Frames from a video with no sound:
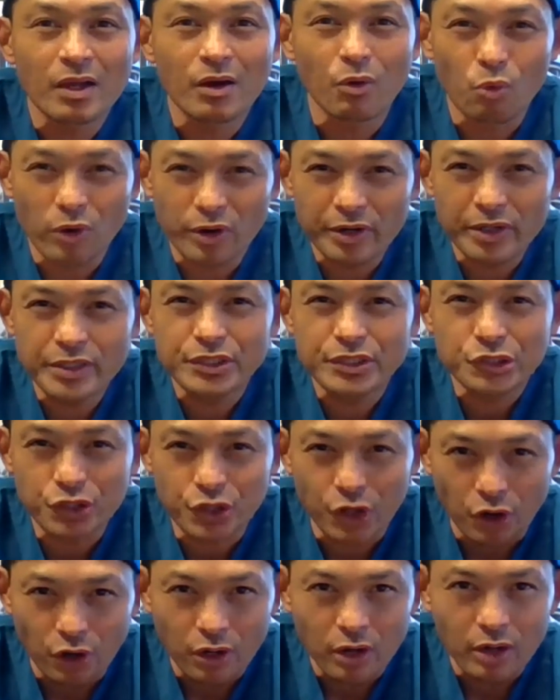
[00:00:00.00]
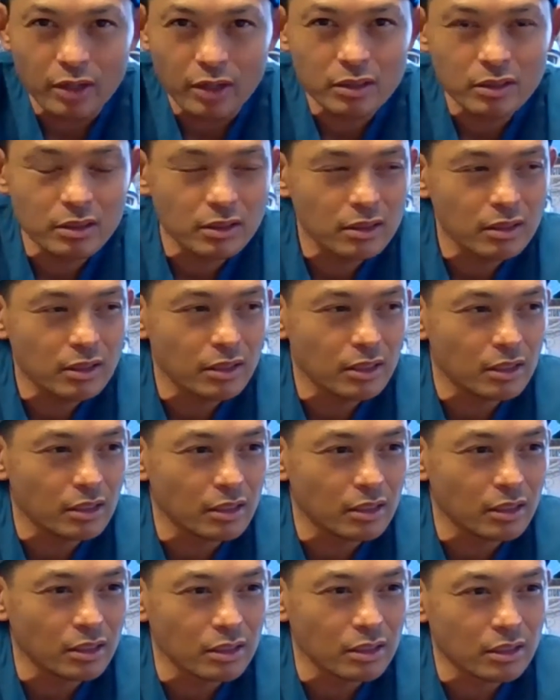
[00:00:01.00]
where it's gone
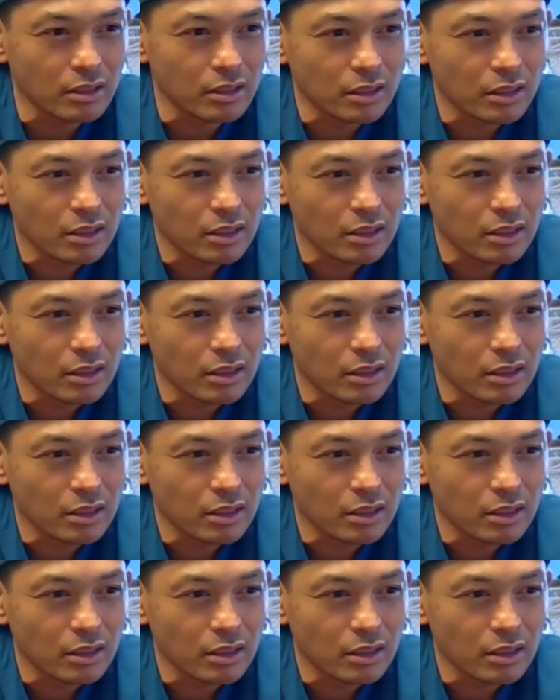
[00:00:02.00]
and